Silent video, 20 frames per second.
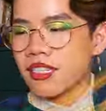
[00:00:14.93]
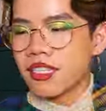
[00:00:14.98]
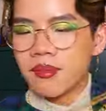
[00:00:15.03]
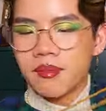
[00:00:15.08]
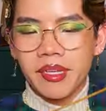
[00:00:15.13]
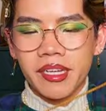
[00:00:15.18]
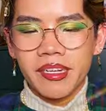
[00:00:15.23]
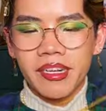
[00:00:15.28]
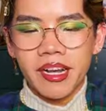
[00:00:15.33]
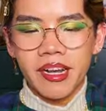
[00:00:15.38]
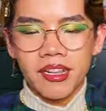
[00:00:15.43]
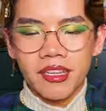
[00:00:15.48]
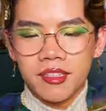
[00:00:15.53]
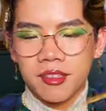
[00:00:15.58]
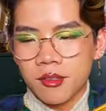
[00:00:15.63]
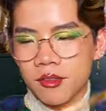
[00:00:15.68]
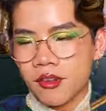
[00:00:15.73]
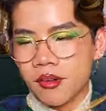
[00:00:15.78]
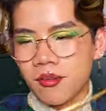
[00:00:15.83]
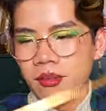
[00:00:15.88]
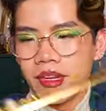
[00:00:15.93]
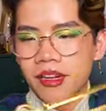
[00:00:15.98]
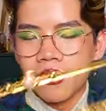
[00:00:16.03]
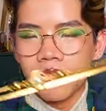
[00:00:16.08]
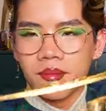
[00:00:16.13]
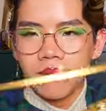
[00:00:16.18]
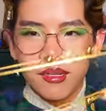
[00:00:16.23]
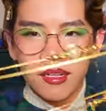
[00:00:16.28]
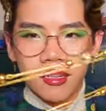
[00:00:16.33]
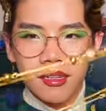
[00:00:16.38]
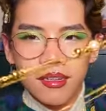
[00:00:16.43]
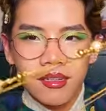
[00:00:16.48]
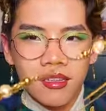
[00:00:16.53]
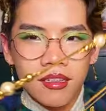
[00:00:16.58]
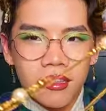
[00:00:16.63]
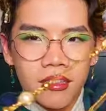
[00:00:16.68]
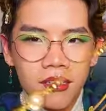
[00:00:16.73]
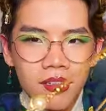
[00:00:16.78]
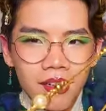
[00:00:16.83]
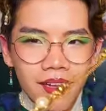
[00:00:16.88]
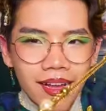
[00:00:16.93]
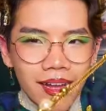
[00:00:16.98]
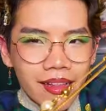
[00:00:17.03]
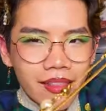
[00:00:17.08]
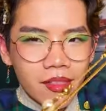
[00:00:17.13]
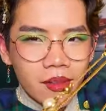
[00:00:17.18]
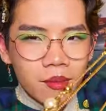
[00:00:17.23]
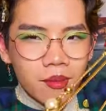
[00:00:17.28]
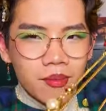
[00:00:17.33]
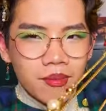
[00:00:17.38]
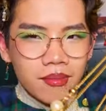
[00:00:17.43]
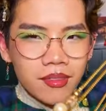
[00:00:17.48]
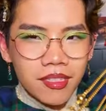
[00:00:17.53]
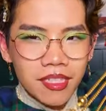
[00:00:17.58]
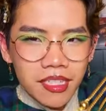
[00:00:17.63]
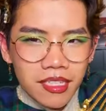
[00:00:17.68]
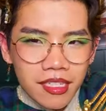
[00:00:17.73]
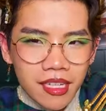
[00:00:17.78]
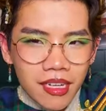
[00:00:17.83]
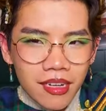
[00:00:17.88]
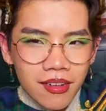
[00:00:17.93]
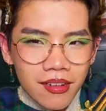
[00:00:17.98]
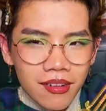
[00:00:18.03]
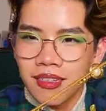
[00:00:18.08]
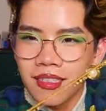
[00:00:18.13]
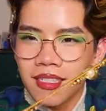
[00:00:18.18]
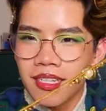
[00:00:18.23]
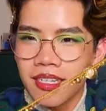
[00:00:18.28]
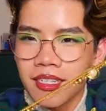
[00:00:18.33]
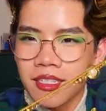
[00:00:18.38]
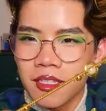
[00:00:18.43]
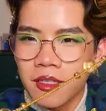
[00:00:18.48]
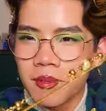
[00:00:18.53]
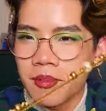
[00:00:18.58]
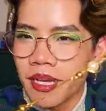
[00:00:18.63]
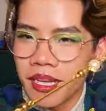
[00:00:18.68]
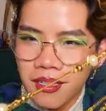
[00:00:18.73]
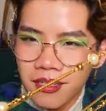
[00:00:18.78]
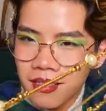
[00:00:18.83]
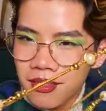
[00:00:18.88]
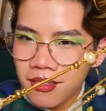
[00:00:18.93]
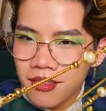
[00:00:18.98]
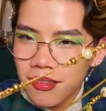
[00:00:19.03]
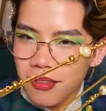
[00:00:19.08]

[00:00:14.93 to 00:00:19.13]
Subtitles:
can be a necklace or a belt, but look at the detail. It's like space.